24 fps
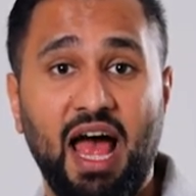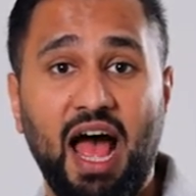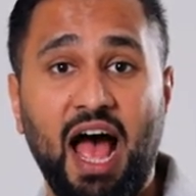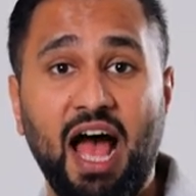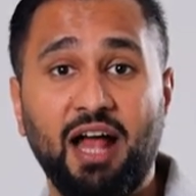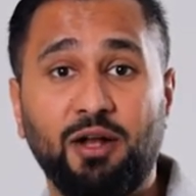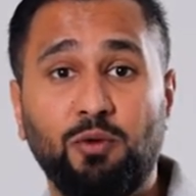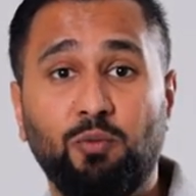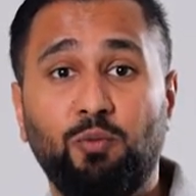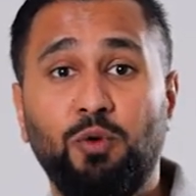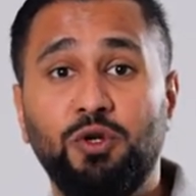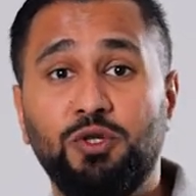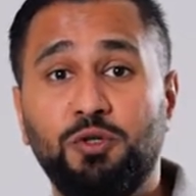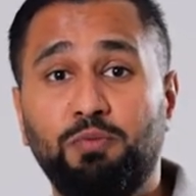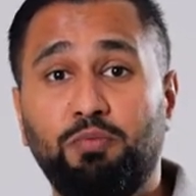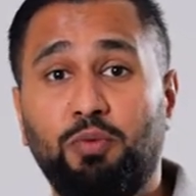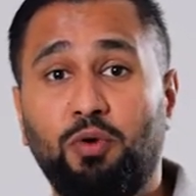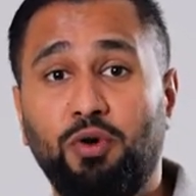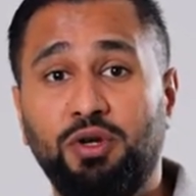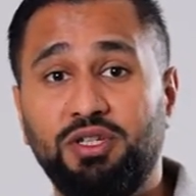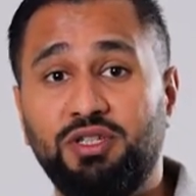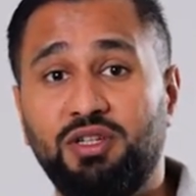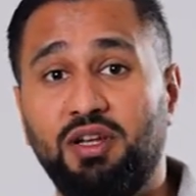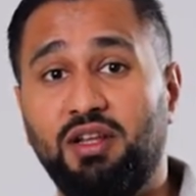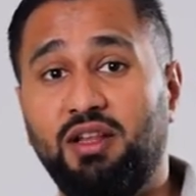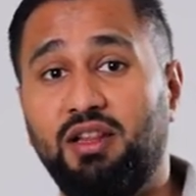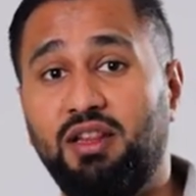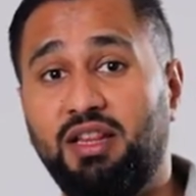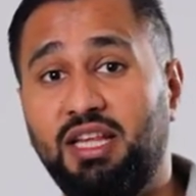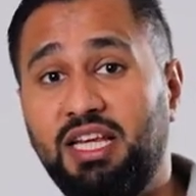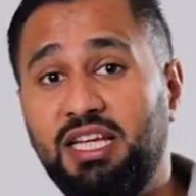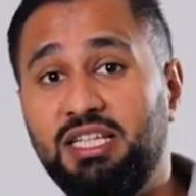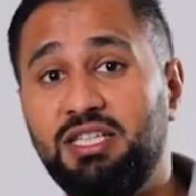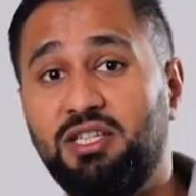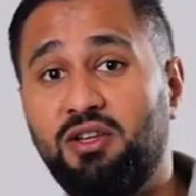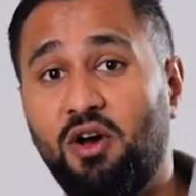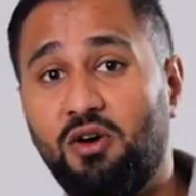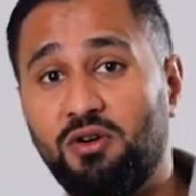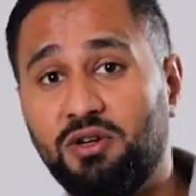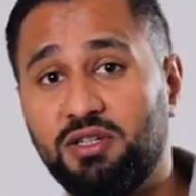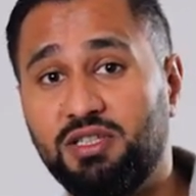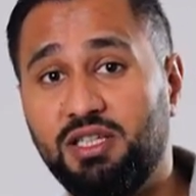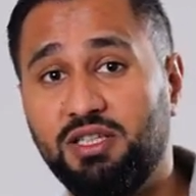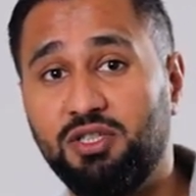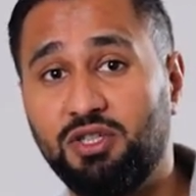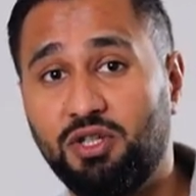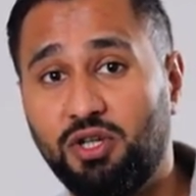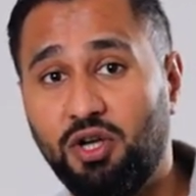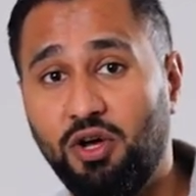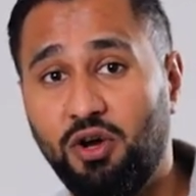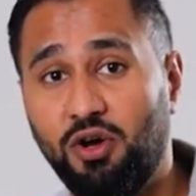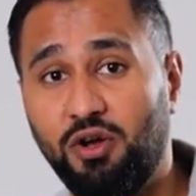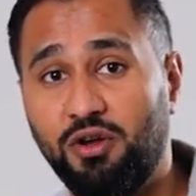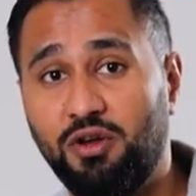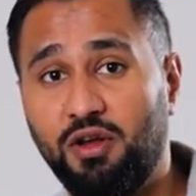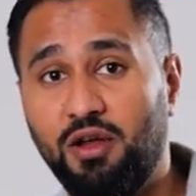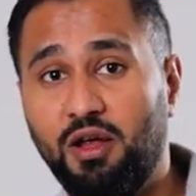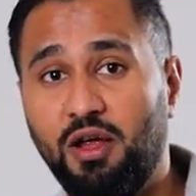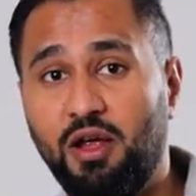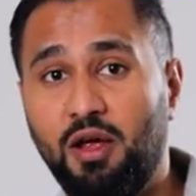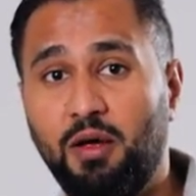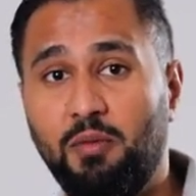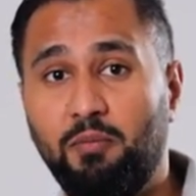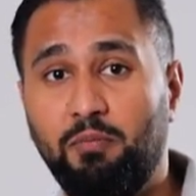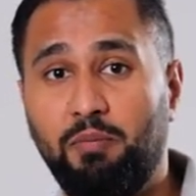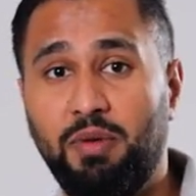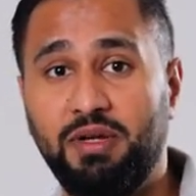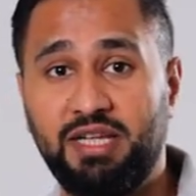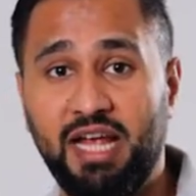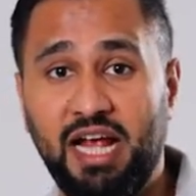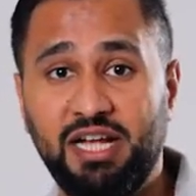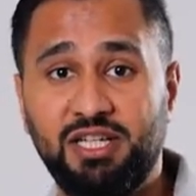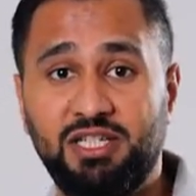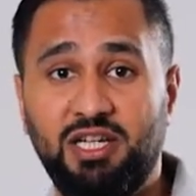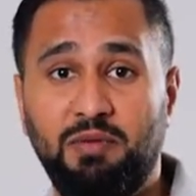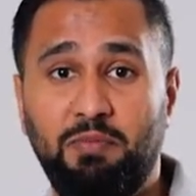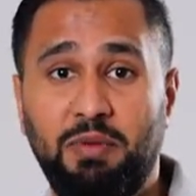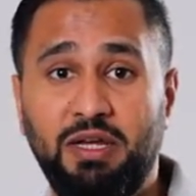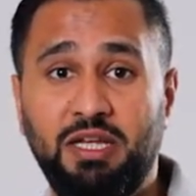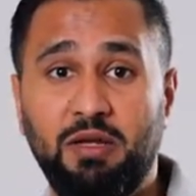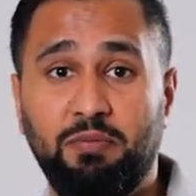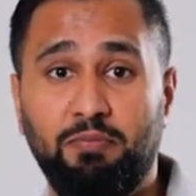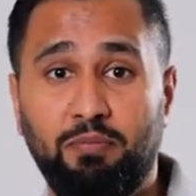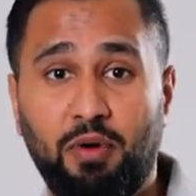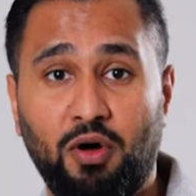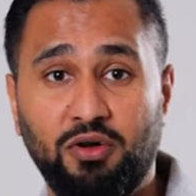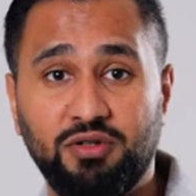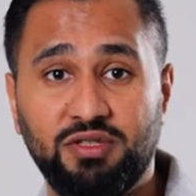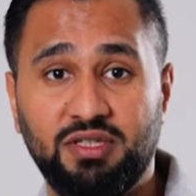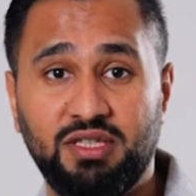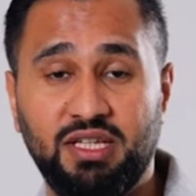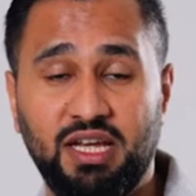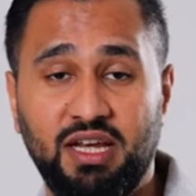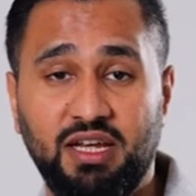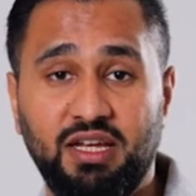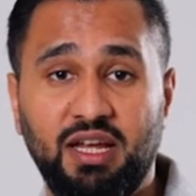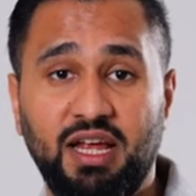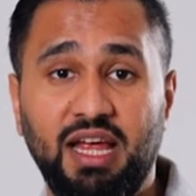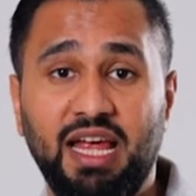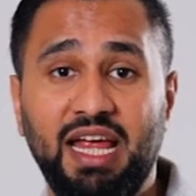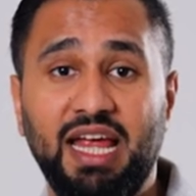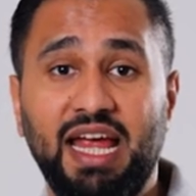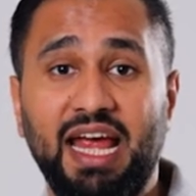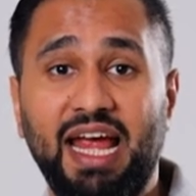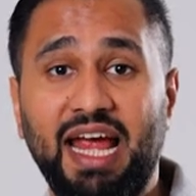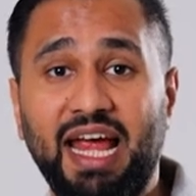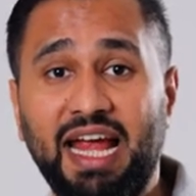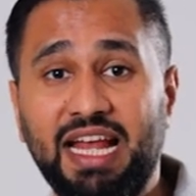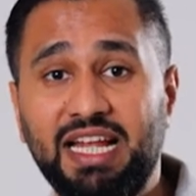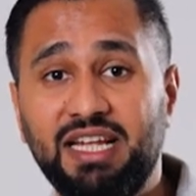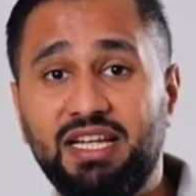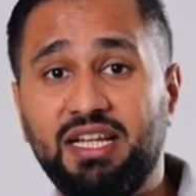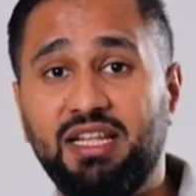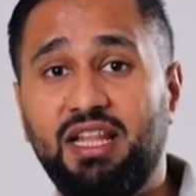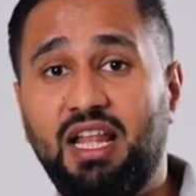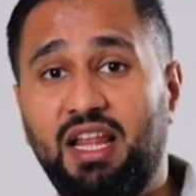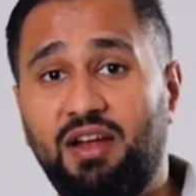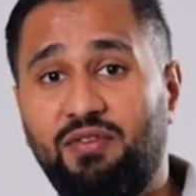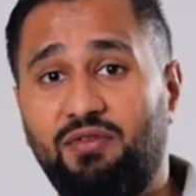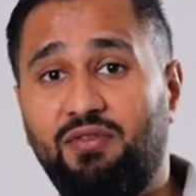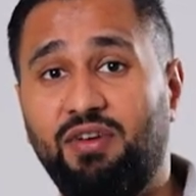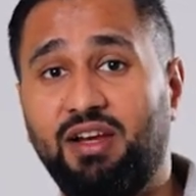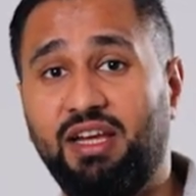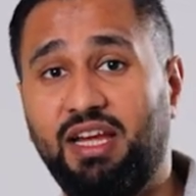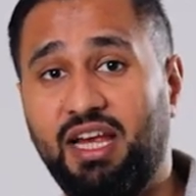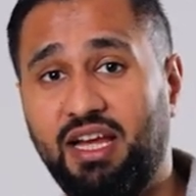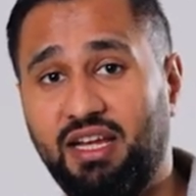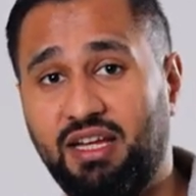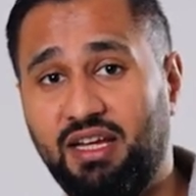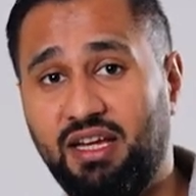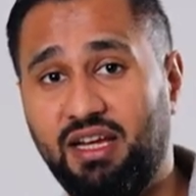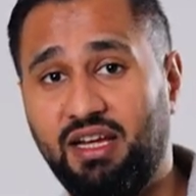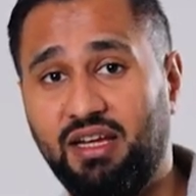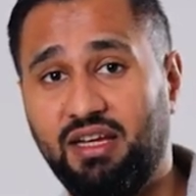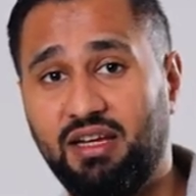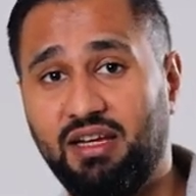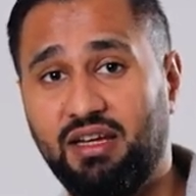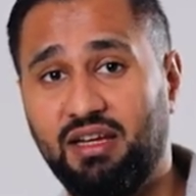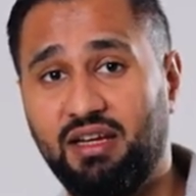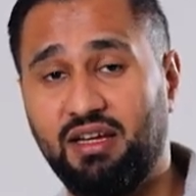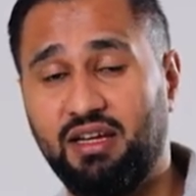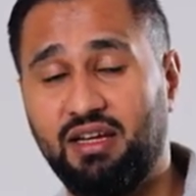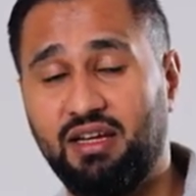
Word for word: at which point these toxins could potentially be deposited into the liver and kidney.